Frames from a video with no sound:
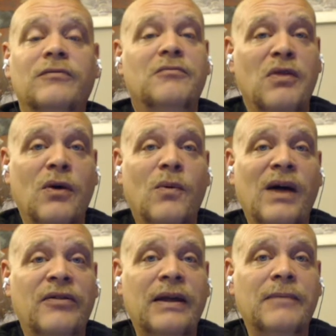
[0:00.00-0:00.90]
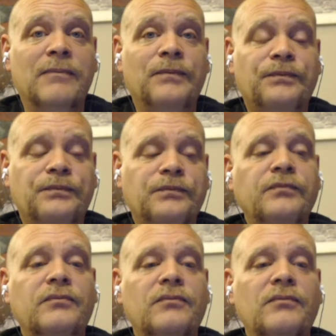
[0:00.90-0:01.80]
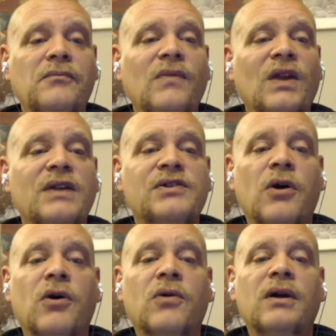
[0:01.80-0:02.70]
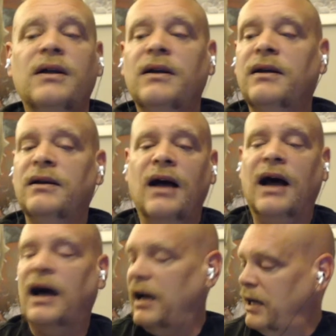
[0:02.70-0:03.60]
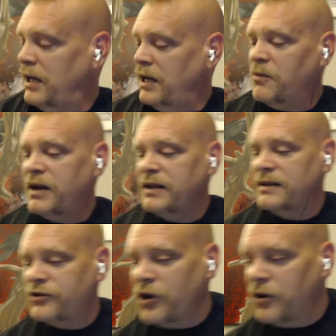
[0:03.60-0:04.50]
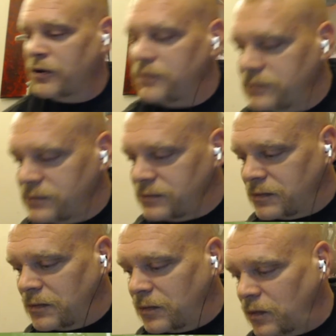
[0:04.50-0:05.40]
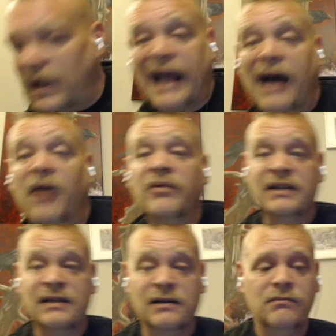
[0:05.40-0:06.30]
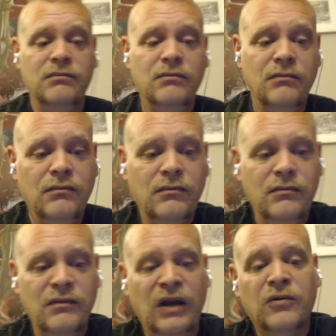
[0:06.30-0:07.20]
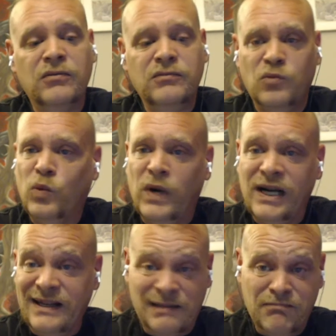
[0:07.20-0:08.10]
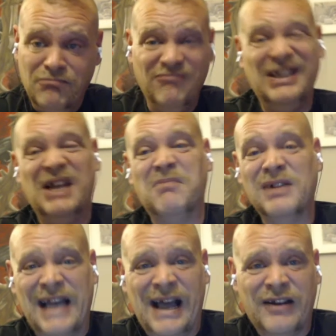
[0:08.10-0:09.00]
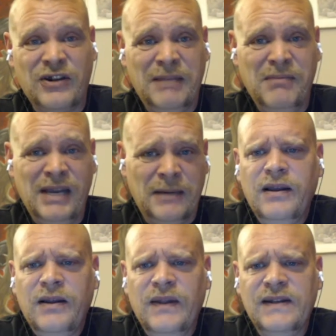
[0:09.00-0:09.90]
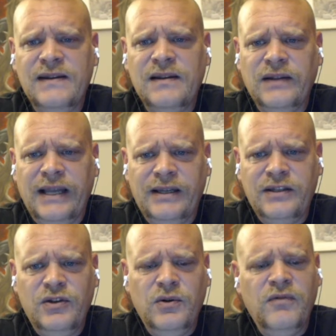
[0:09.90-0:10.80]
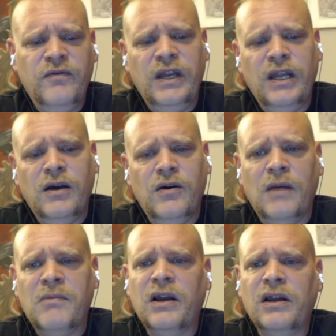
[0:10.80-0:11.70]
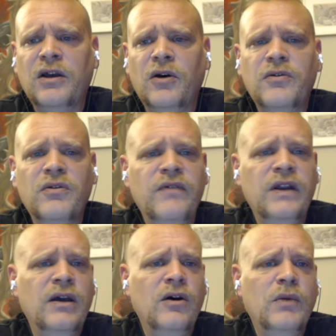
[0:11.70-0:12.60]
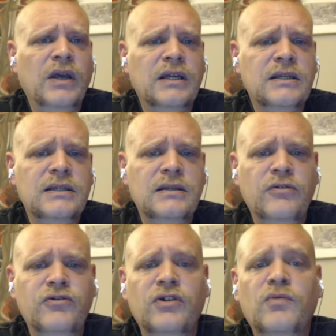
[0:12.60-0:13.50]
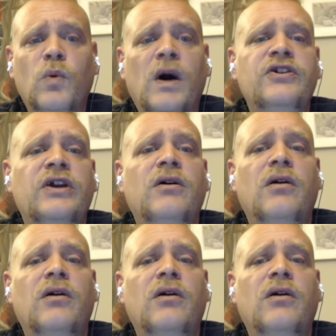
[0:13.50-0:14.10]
the wealthy. So I wanted to show how this, what do these numbers actually mean. This is a link to a video. I'm not going to go through the video because you should watch it